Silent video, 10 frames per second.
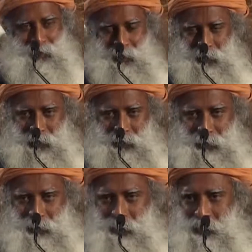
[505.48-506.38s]
and it
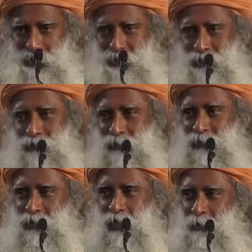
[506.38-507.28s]
just
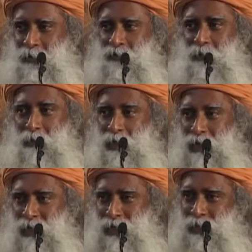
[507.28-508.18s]
drops off the
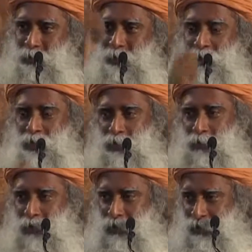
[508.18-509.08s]
mirror, again squeezes onto
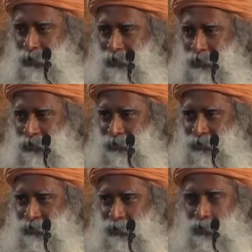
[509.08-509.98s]
the mirror.
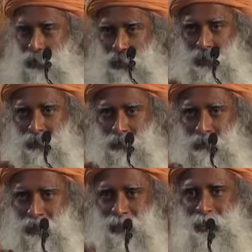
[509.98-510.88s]
Looking at the
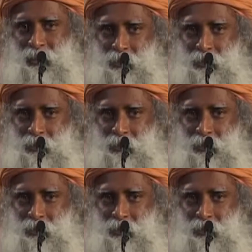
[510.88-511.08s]
mirror, he